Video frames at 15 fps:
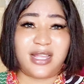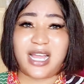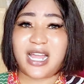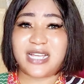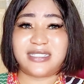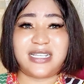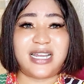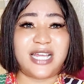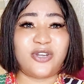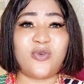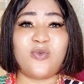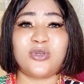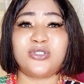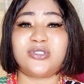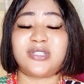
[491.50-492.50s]
Like I said, I
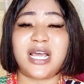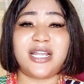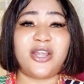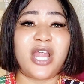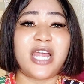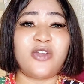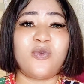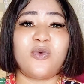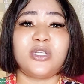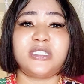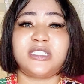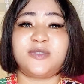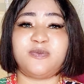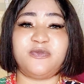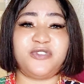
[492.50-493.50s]
don't want I don't I don't want
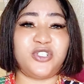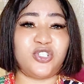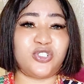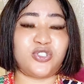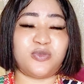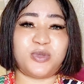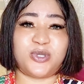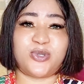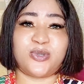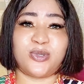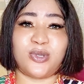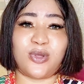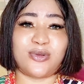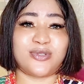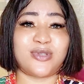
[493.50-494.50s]
this video to be too
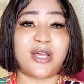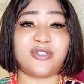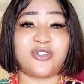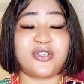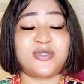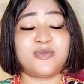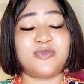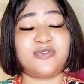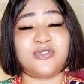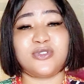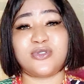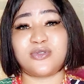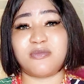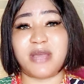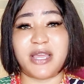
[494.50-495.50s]
long, so I'll just move
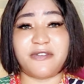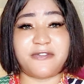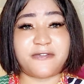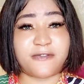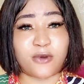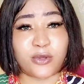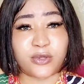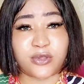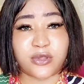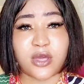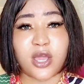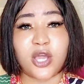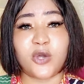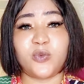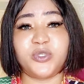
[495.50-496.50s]
on to my fourth,
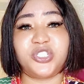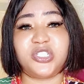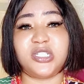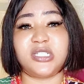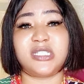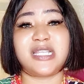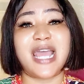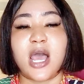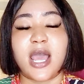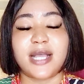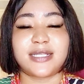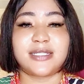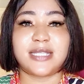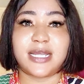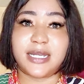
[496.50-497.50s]
which is
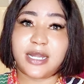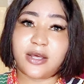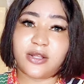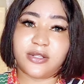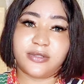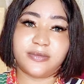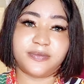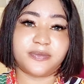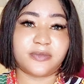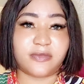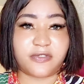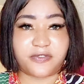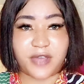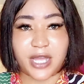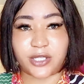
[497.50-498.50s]
external
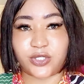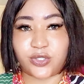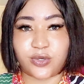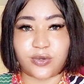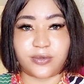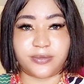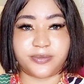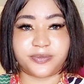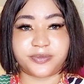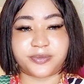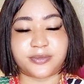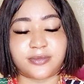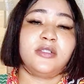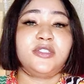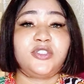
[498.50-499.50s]
factor.
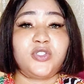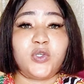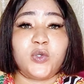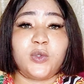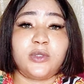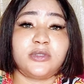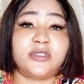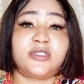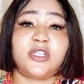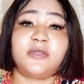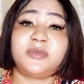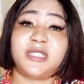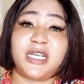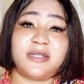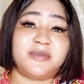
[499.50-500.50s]
So
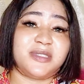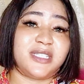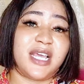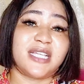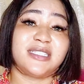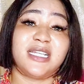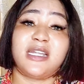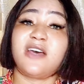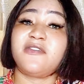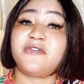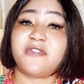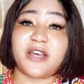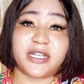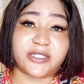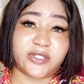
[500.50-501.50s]
sometimes external
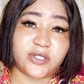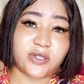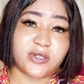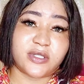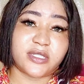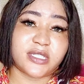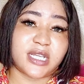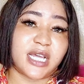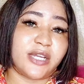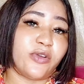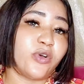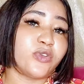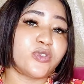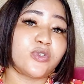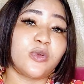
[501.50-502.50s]
factors can
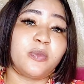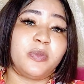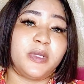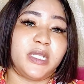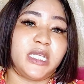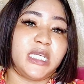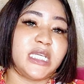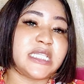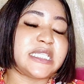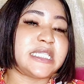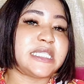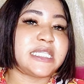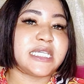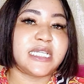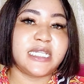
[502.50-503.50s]
also play a
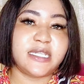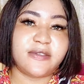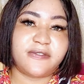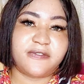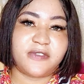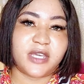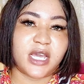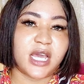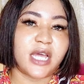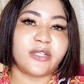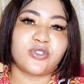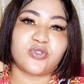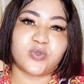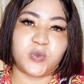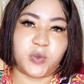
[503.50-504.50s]

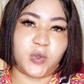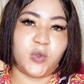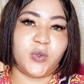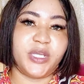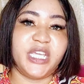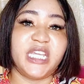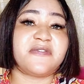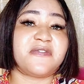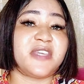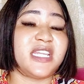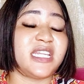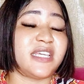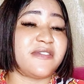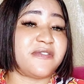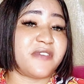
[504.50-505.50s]
significant role if
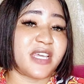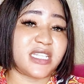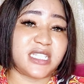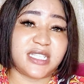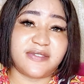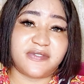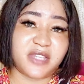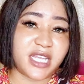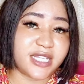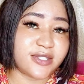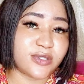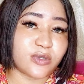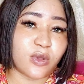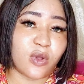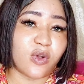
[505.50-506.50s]
in the
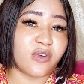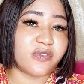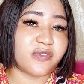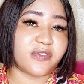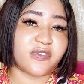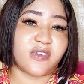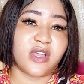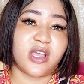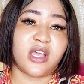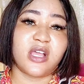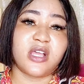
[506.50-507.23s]
effectiveness of